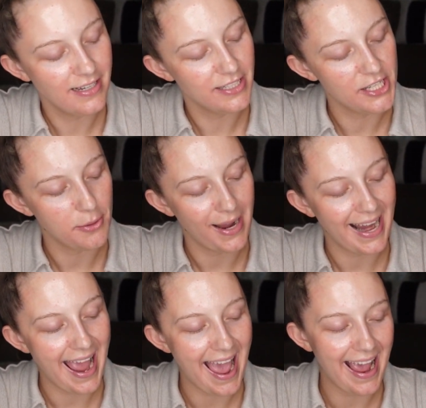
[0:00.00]

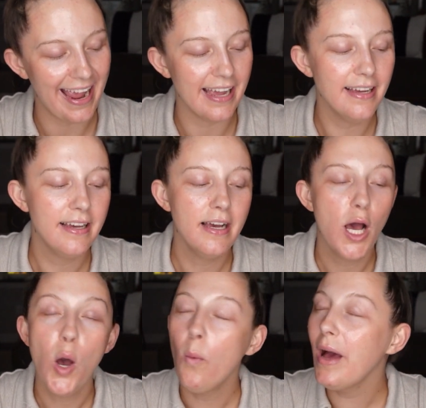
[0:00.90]
doing a
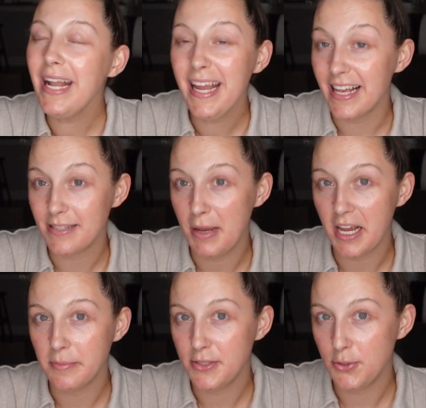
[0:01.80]
wedding guest
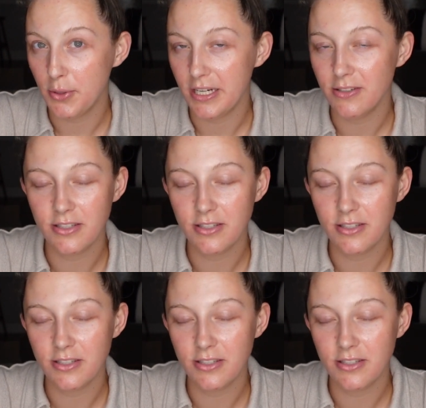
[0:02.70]
makeup tutorial.